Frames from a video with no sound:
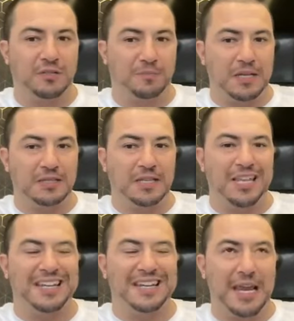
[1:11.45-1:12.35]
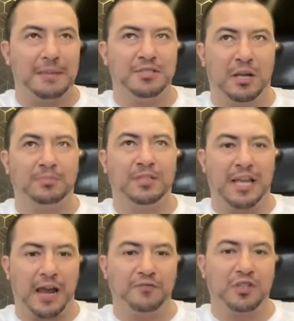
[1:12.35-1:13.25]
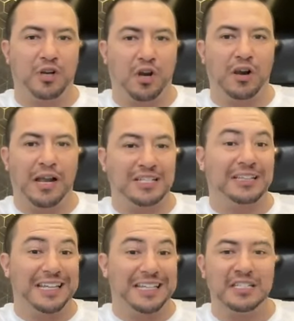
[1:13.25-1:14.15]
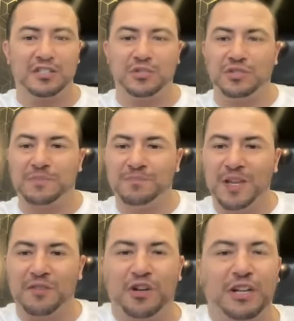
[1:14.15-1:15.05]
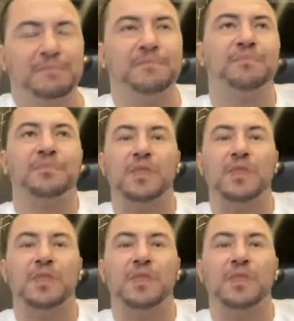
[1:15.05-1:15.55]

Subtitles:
have been that they named something after her as a lazy Susan? Hey, Frida.